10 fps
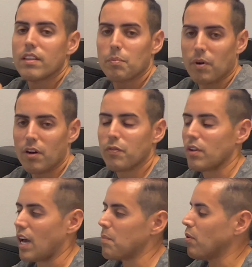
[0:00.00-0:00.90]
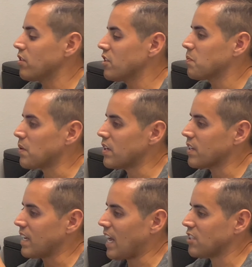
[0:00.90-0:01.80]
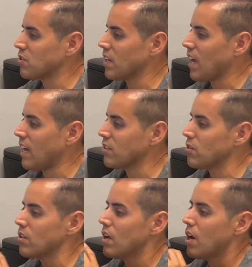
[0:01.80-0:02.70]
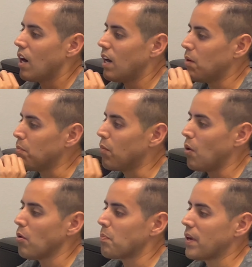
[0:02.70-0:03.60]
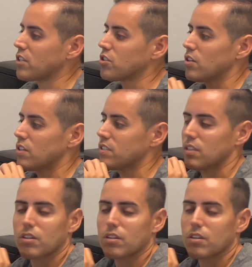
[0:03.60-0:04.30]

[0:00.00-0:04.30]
The powerful app on this printer can actually handle mobile pictures,